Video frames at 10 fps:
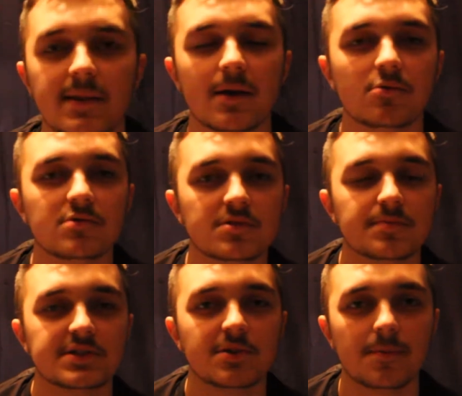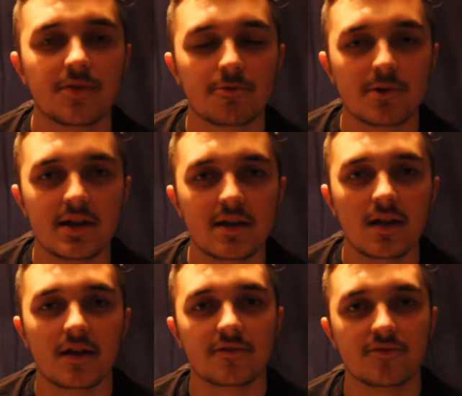Now on to my top 3
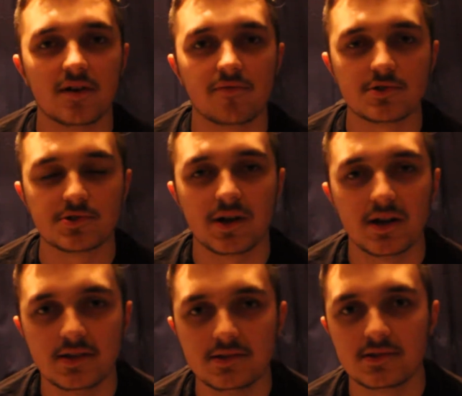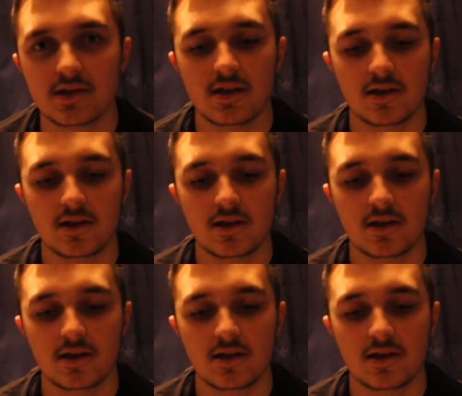favourite trades.